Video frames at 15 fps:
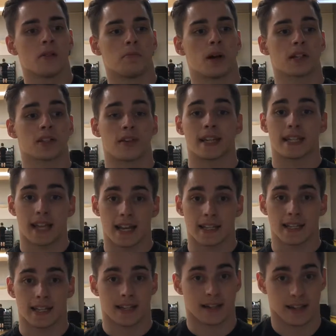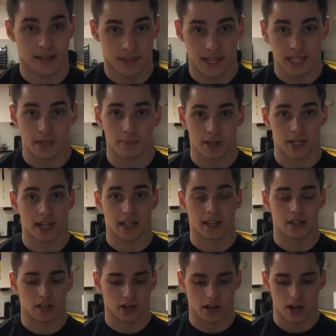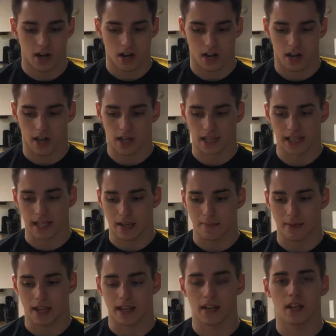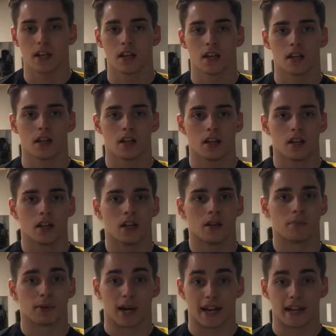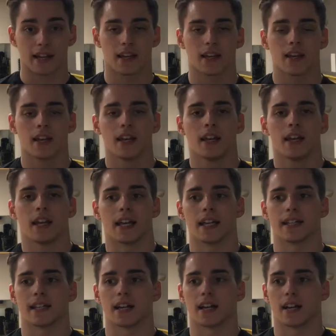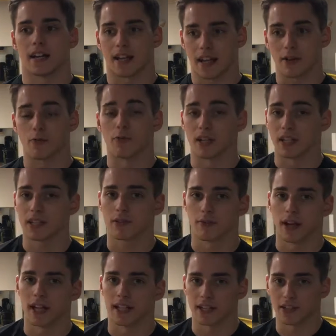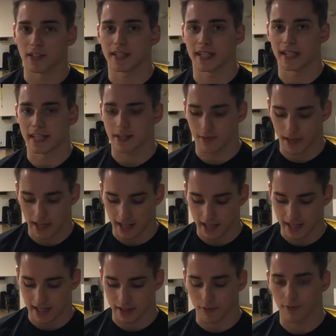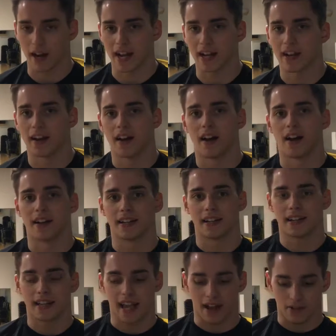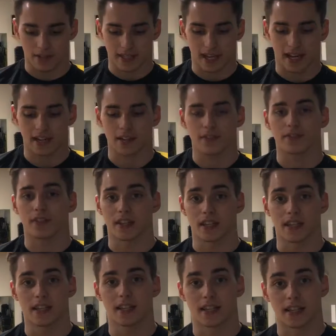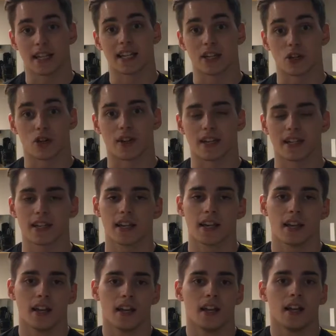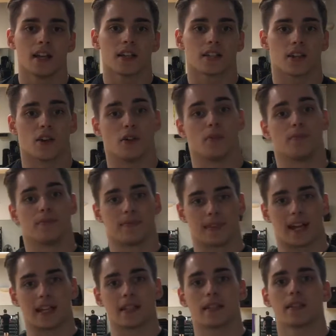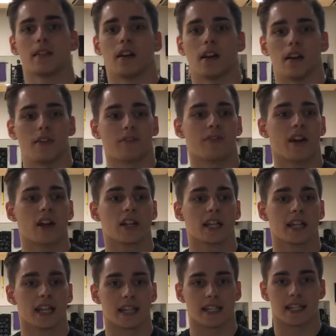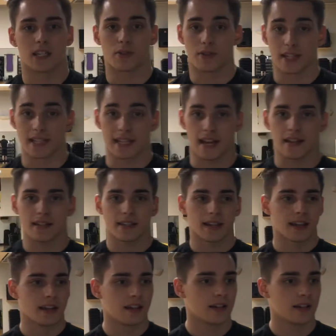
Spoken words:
also assessing this particular ligament break is it will swell, and you'll see the swelling because it's right on the outside of the knee joint. So that's fairly easy to assess.